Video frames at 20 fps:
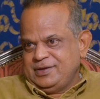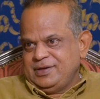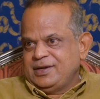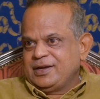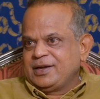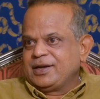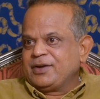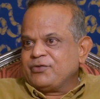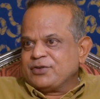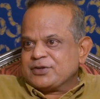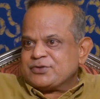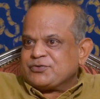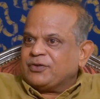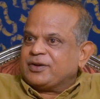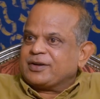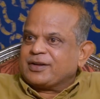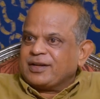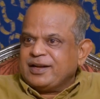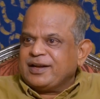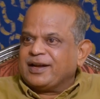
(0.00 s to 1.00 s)
He was
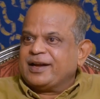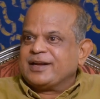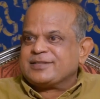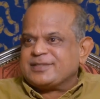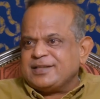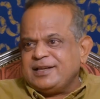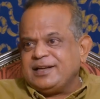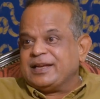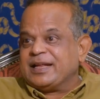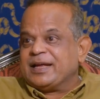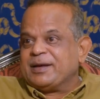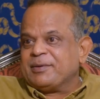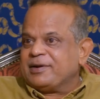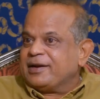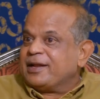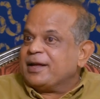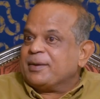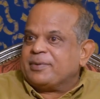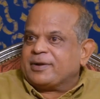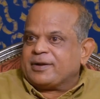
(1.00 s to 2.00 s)
working as a
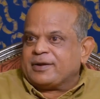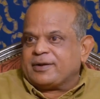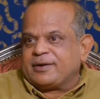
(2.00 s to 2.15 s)
laborer.